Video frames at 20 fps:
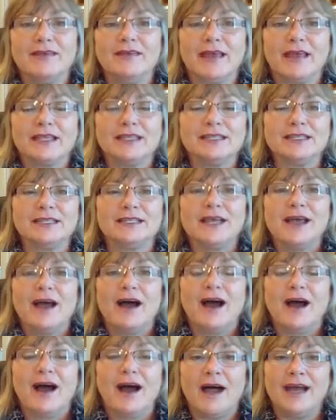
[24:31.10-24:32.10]
events,
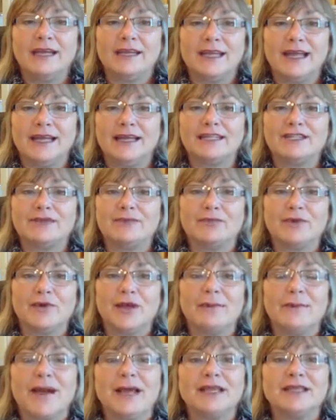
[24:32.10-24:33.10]
I like to
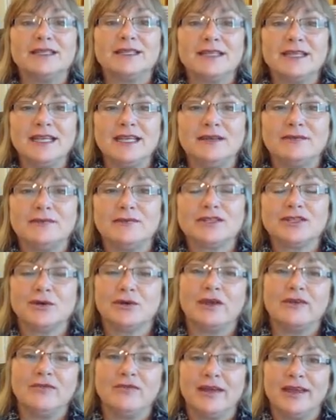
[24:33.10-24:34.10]
bring my team.
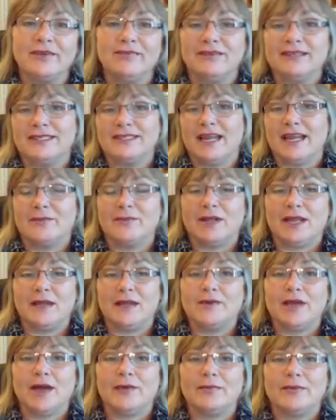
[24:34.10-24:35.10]
So if it's an
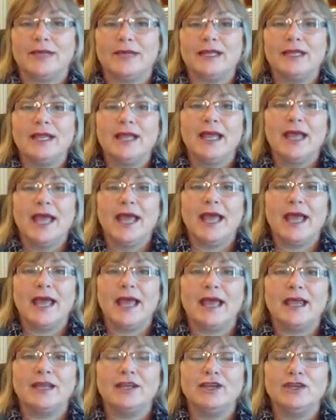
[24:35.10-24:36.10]
MLM company
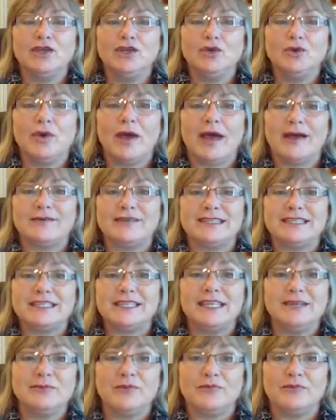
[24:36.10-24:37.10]
and you have a
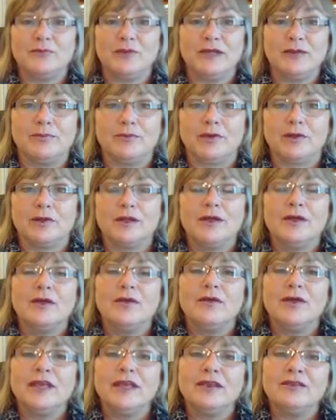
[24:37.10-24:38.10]
team of people,
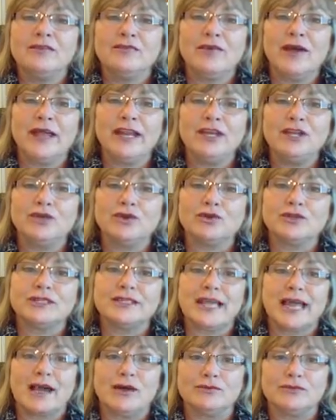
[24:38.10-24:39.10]
invite your
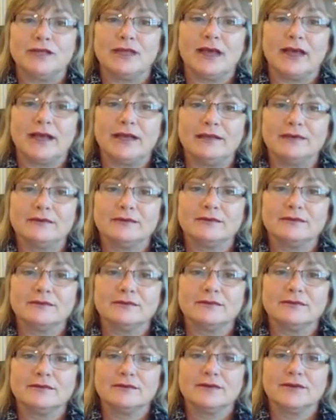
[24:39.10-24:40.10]
downline,
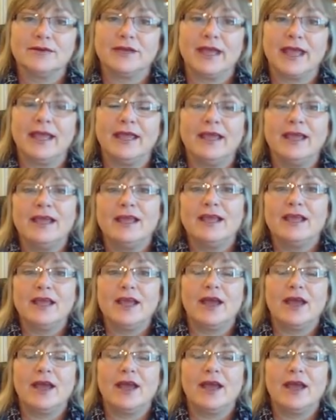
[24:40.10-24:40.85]
okay?